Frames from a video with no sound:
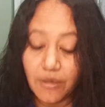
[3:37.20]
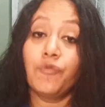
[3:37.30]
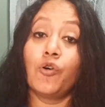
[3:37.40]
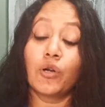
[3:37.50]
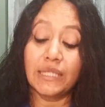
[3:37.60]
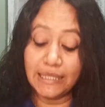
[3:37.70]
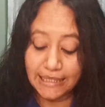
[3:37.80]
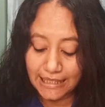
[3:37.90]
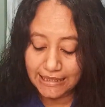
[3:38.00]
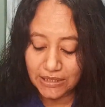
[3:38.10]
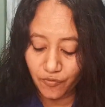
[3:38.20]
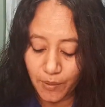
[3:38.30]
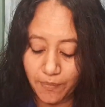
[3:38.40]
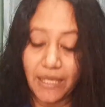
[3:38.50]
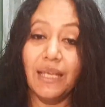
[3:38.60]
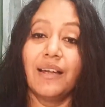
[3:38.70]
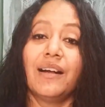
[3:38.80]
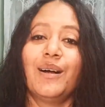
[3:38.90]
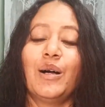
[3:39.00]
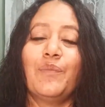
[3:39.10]
fourth in the list would be
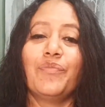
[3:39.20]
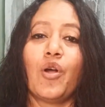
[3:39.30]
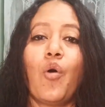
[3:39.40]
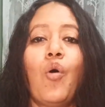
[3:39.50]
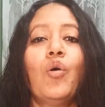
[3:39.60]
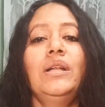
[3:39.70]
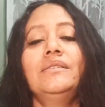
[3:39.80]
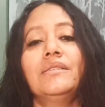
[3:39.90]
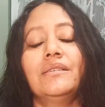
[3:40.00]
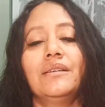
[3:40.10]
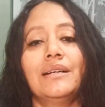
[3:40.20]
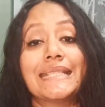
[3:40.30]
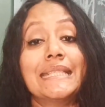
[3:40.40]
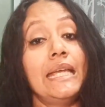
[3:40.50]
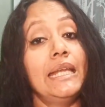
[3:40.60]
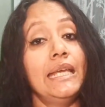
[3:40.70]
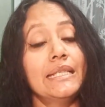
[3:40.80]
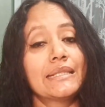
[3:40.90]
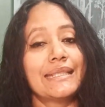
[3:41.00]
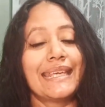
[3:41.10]
old
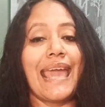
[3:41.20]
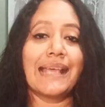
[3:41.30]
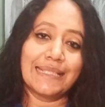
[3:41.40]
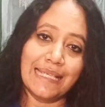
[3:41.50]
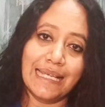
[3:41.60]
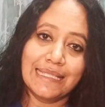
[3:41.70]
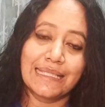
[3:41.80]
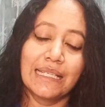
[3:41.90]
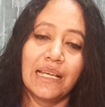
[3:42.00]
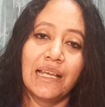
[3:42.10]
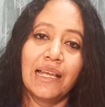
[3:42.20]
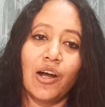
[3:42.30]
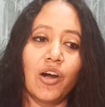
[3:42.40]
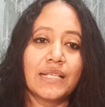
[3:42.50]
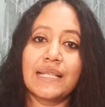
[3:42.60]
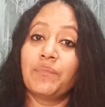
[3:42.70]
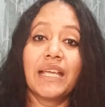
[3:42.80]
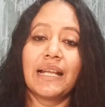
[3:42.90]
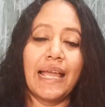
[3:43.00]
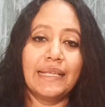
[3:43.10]
CDs, cassettes, or
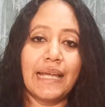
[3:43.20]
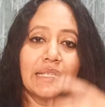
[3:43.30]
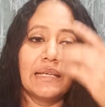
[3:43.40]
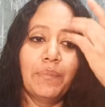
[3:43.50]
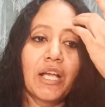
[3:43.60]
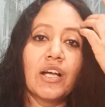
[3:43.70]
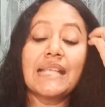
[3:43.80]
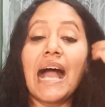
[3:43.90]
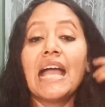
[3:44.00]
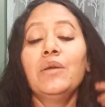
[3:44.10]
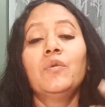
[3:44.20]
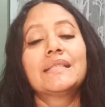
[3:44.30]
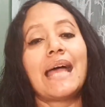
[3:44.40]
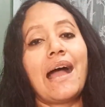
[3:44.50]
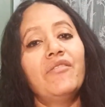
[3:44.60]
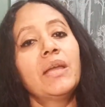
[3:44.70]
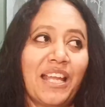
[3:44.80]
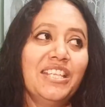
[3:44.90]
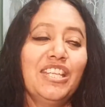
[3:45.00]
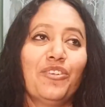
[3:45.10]
something like that, because I was having
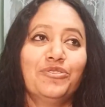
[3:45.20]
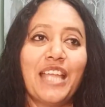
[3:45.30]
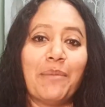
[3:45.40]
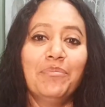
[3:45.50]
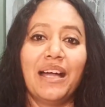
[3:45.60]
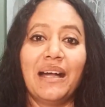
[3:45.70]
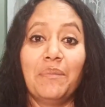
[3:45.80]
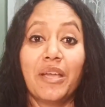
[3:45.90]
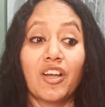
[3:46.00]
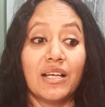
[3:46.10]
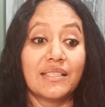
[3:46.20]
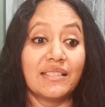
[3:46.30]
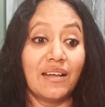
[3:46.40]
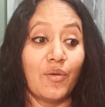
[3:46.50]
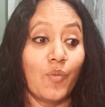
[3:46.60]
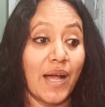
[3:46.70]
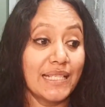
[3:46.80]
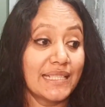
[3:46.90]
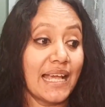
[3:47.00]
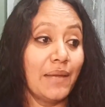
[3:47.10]
plenty of them, because
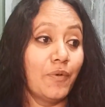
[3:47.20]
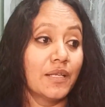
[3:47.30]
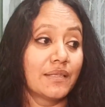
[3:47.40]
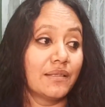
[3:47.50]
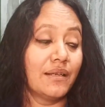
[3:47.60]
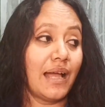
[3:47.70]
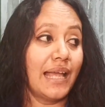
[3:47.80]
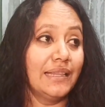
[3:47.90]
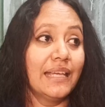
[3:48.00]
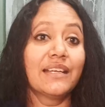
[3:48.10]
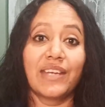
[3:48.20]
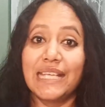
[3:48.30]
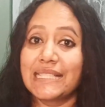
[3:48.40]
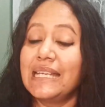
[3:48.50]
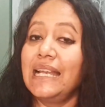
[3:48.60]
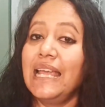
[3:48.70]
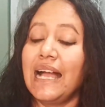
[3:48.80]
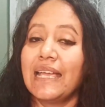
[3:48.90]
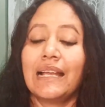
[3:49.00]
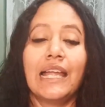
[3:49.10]
once I think recently
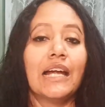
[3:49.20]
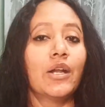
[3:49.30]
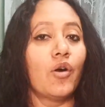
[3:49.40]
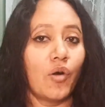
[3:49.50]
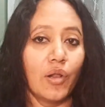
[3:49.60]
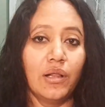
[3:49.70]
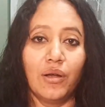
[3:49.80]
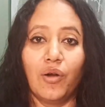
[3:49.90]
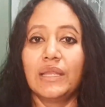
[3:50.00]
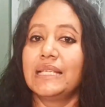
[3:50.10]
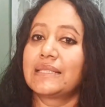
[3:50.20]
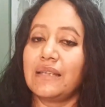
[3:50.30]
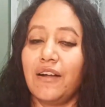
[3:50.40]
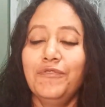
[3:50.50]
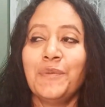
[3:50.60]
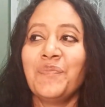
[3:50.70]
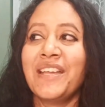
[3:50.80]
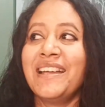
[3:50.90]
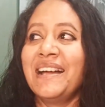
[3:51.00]
I cleared all the stuff.